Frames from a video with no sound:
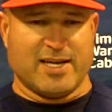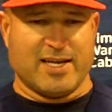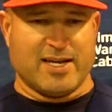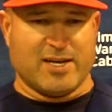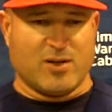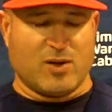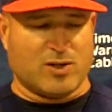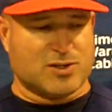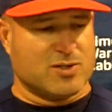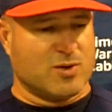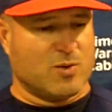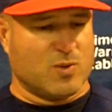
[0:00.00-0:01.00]
and
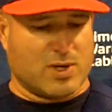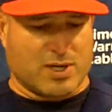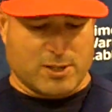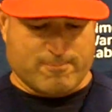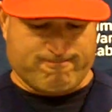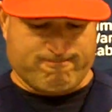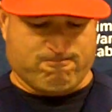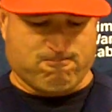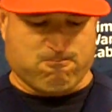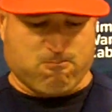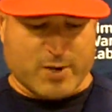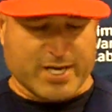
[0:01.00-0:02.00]
also where
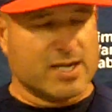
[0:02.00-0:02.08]
we